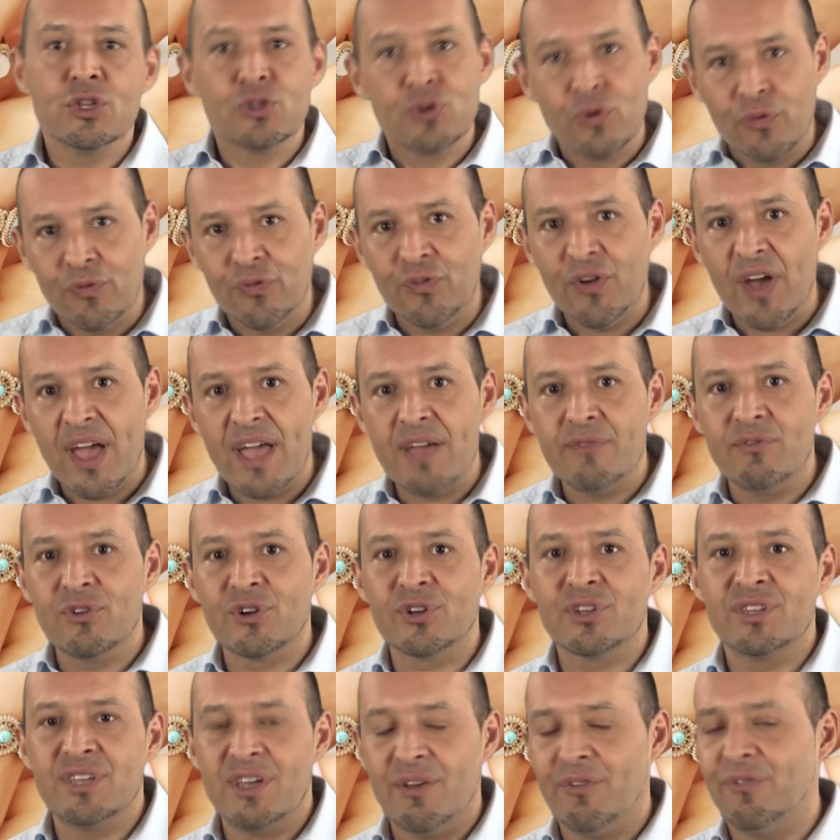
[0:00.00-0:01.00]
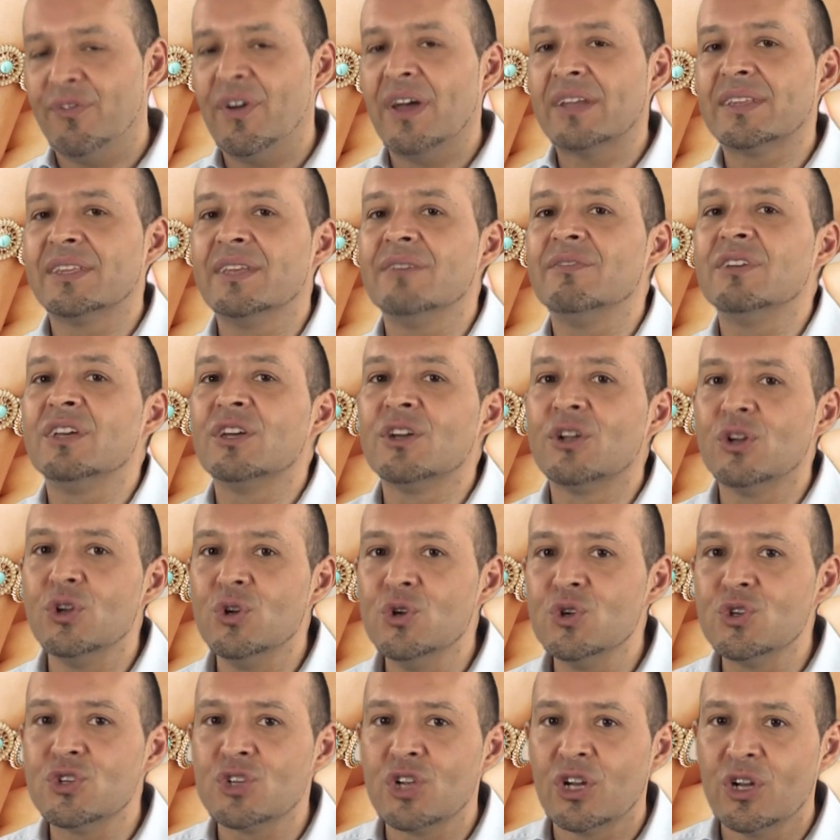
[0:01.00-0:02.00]
to favor the effective
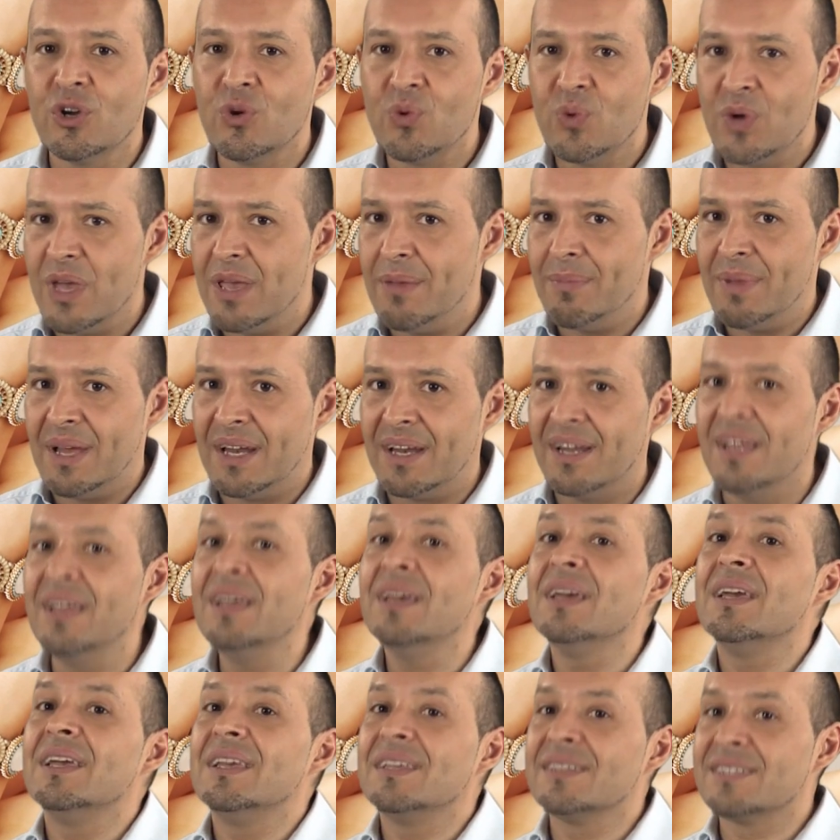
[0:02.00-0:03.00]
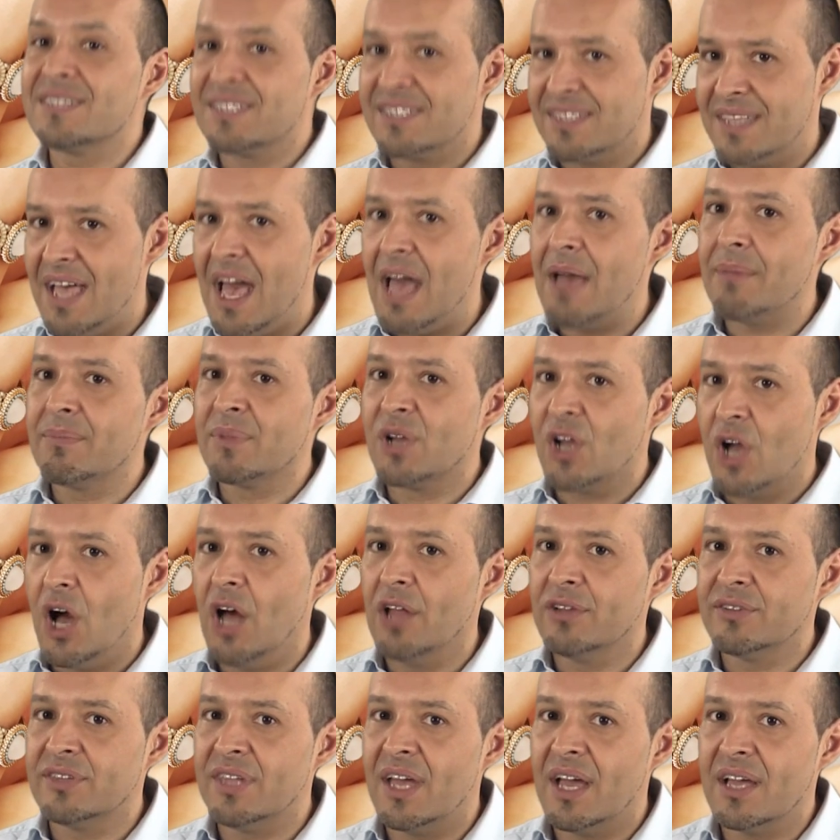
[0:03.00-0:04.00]
inclusion of women in STEM
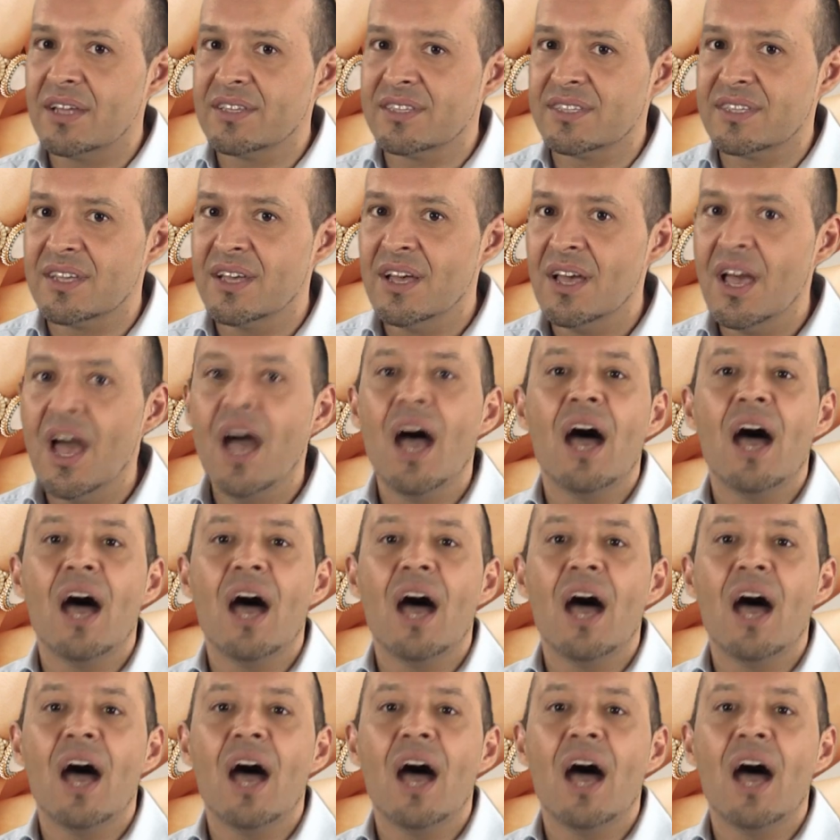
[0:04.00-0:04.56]
context